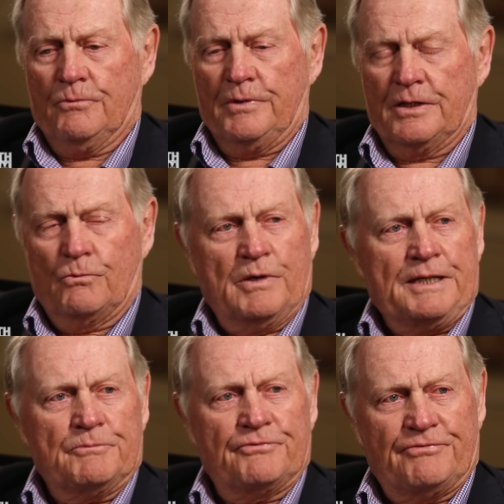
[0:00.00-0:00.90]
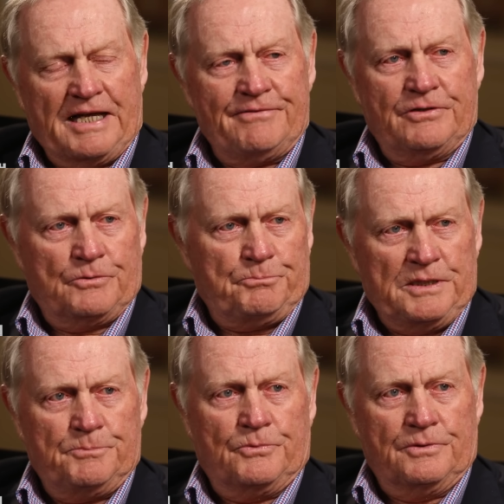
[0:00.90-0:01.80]
We had a wedding with 500
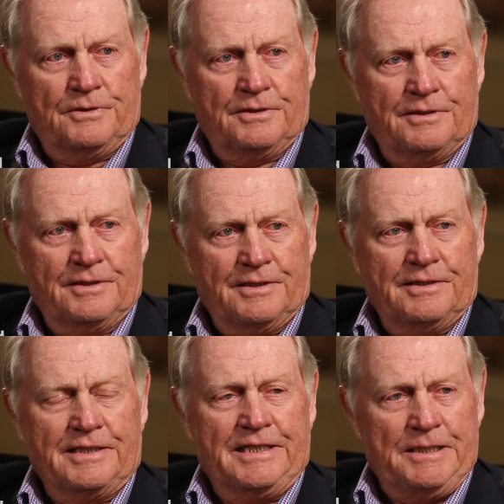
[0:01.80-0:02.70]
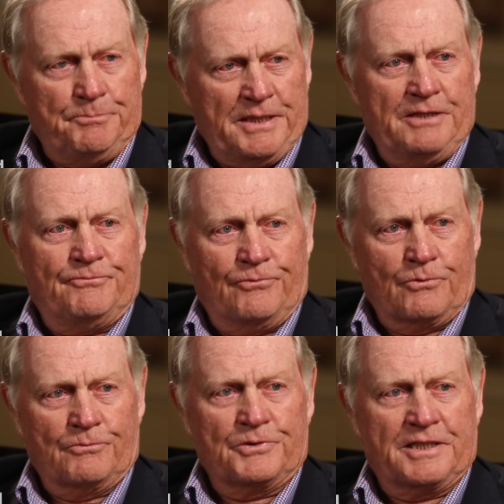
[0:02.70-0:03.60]
people that he paid
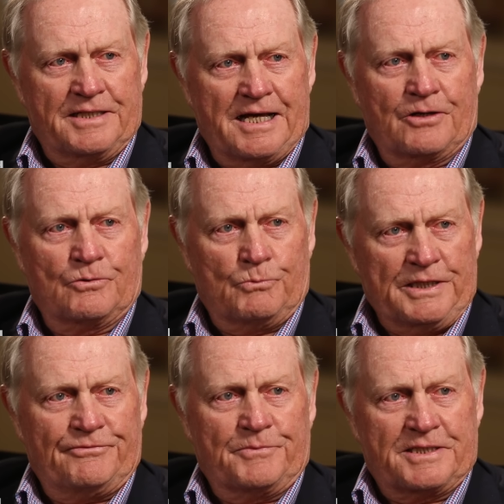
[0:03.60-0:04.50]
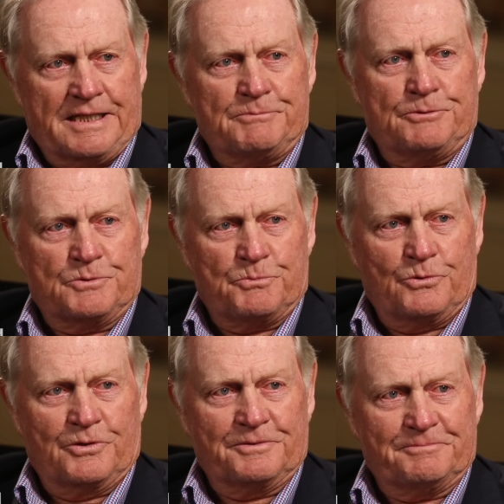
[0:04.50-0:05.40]
for with a dollar a week from the time she was
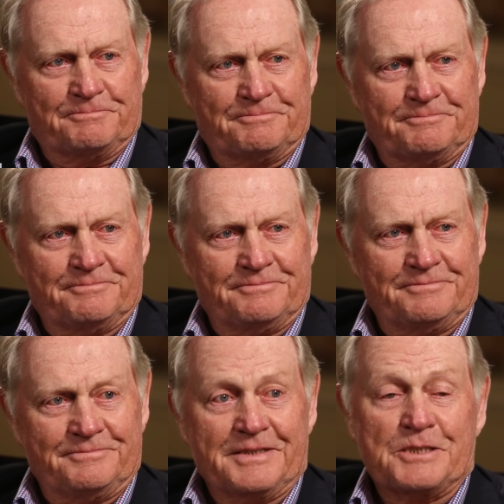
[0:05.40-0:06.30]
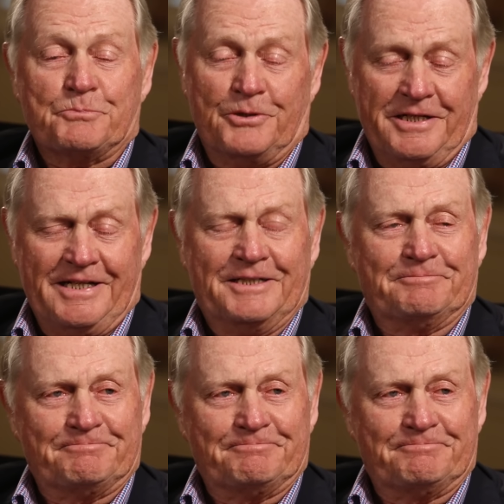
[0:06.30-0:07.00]
born. That's pretty neat.